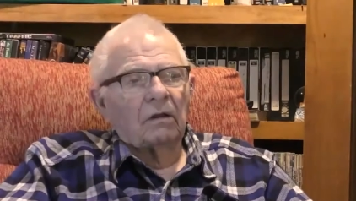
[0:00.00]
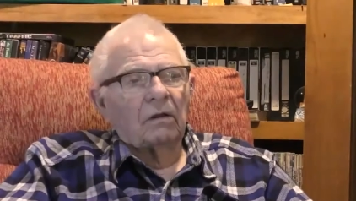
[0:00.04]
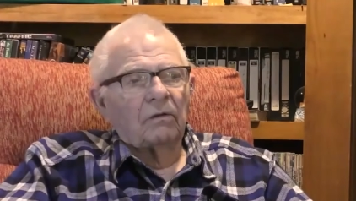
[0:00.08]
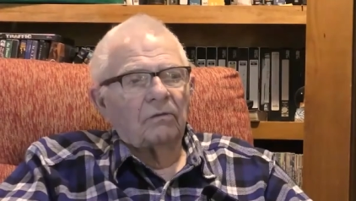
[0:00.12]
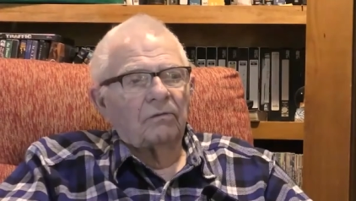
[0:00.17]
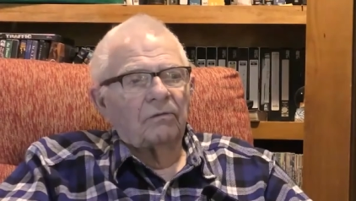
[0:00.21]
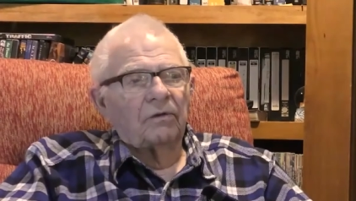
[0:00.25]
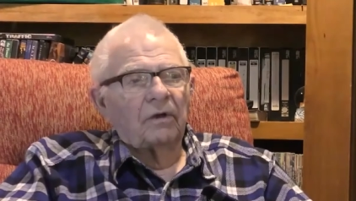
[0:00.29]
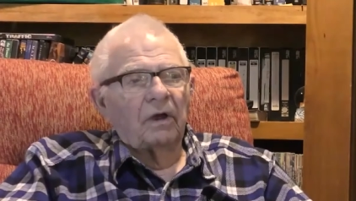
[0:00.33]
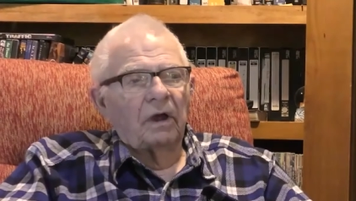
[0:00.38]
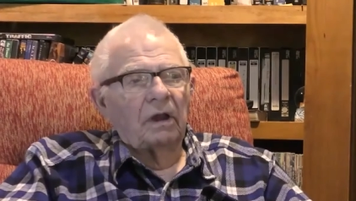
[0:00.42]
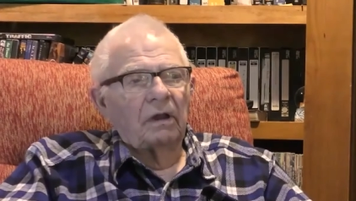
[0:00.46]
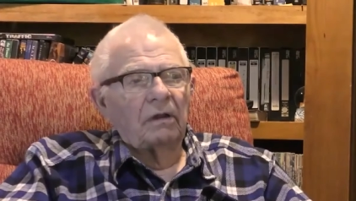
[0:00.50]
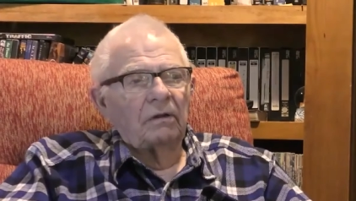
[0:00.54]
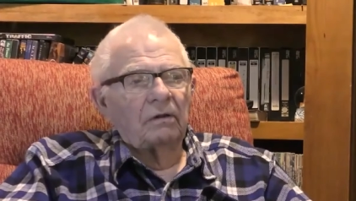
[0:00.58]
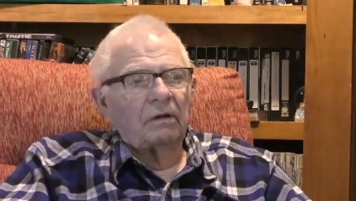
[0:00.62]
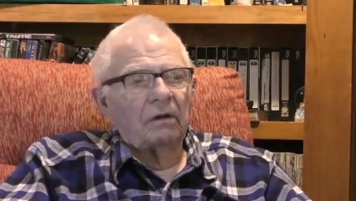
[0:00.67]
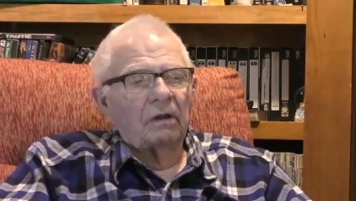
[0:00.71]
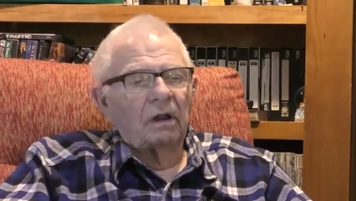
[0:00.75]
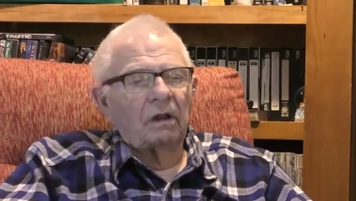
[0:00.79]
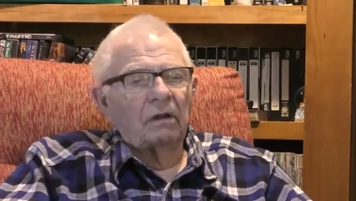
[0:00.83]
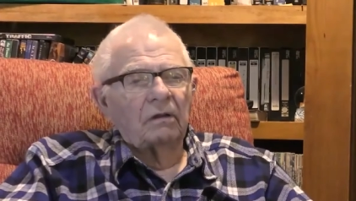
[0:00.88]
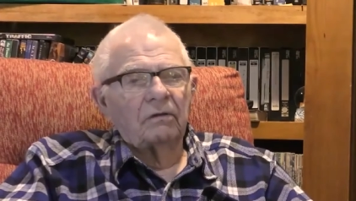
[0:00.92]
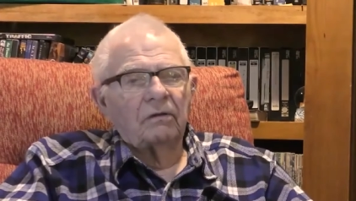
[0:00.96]
can find
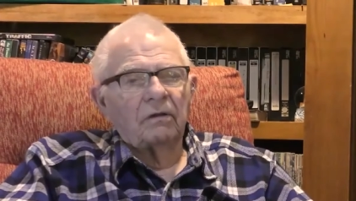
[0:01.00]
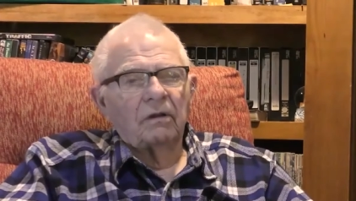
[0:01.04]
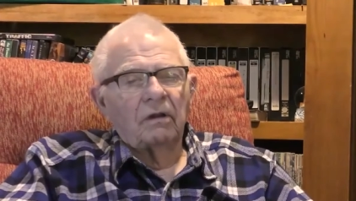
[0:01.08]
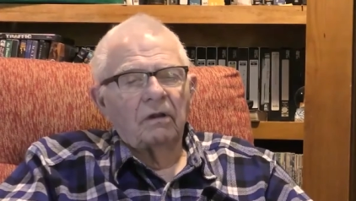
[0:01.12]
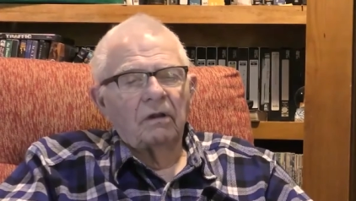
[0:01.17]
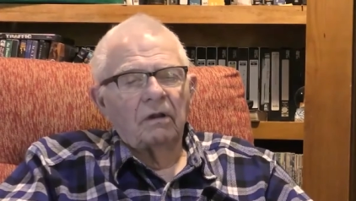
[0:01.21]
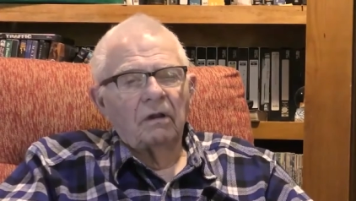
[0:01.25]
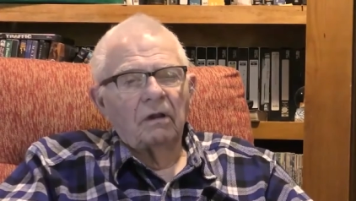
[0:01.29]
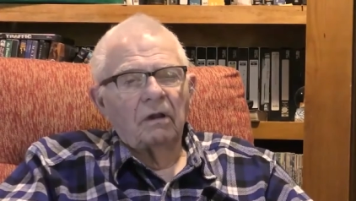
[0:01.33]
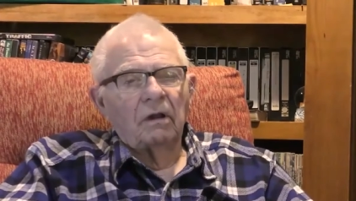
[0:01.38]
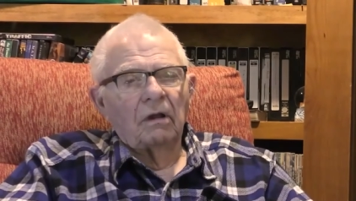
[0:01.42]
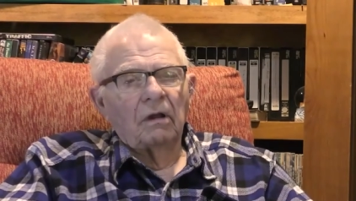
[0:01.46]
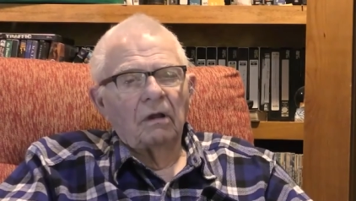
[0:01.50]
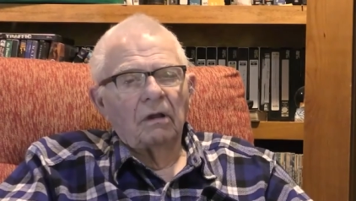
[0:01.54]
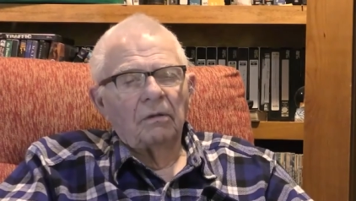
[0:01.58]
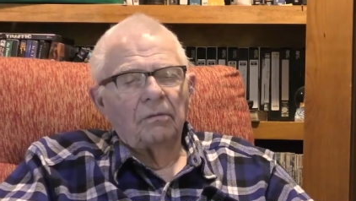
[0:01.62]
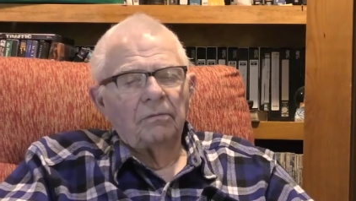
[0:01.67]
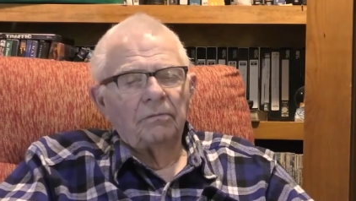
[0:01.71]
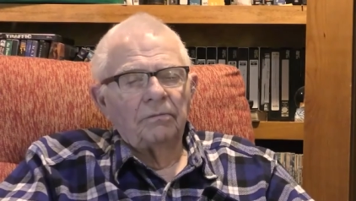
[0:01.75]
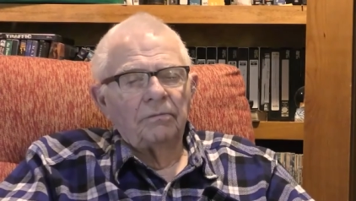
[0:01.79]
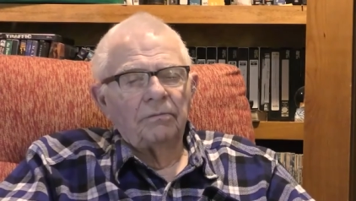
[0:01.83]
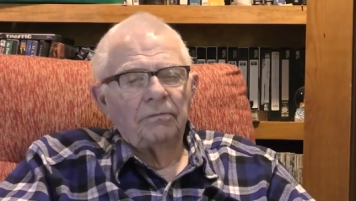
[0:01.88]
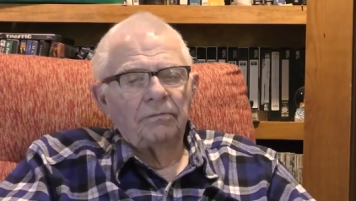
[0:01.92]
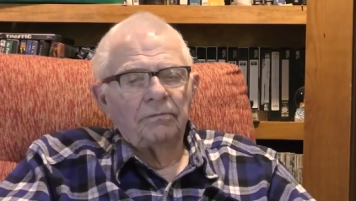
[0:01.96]
that
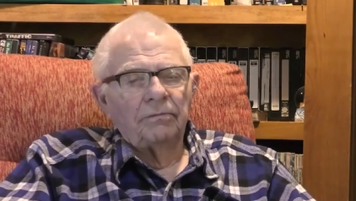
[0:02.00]
the